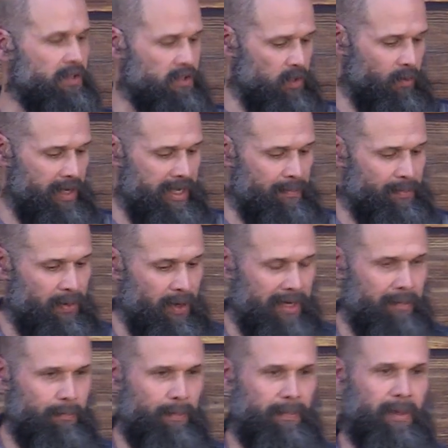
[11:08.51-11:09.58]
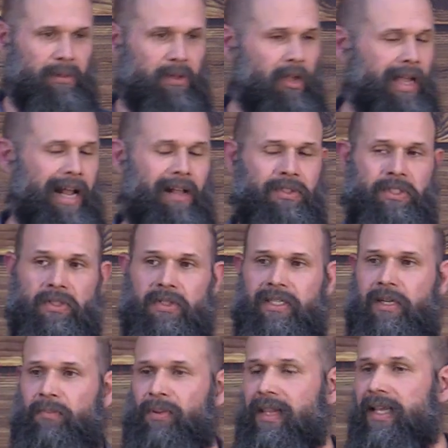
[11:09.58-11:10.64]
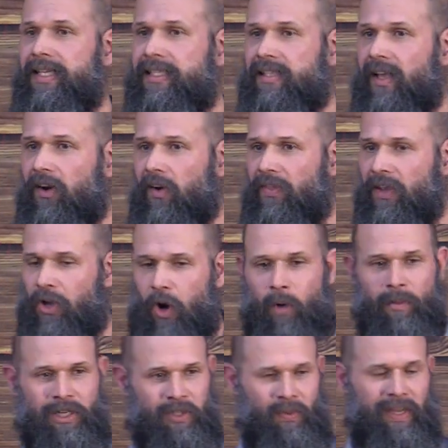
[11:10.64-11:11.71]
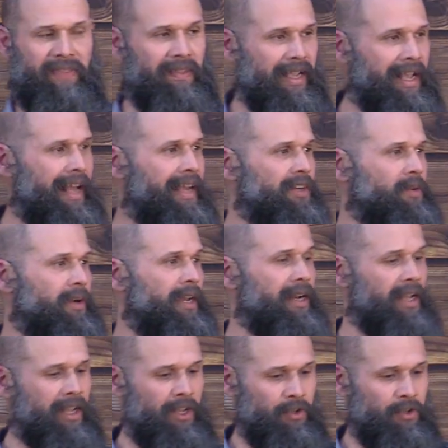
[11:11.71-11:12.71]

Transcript: So we put biblical counselors in place that are the go-between, the conduit,